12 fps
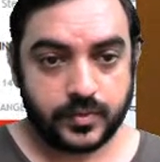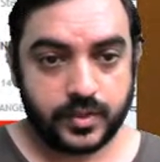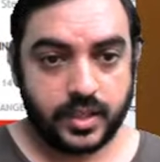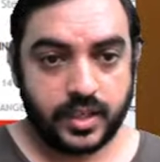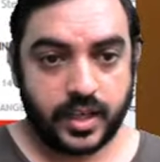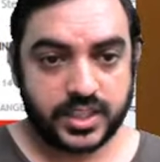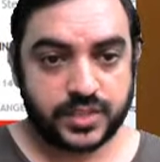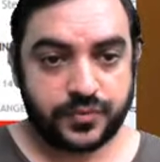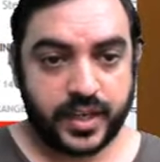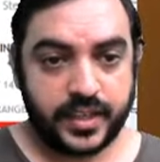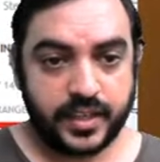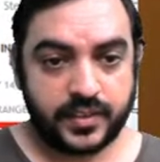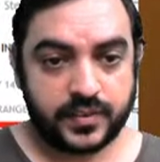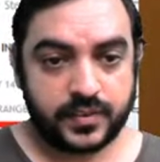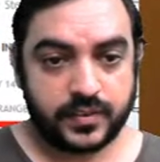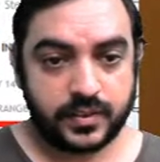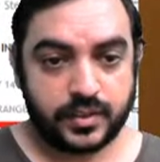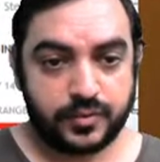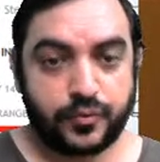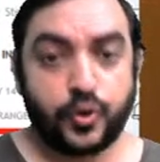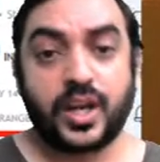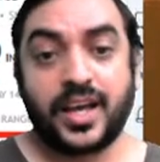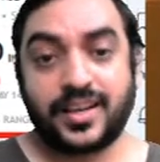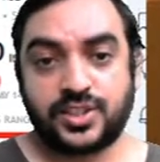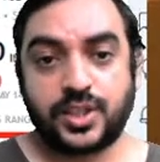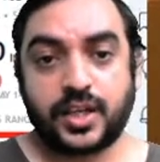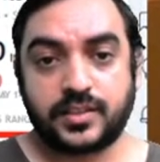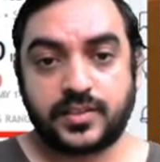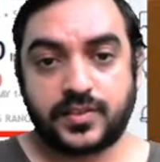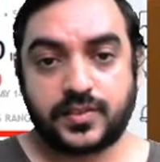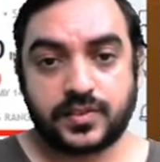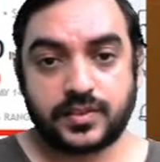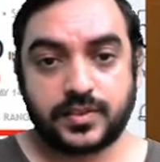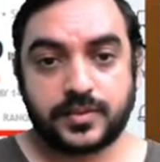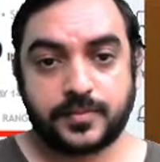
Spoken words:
in last 5 days, 4-hour charts.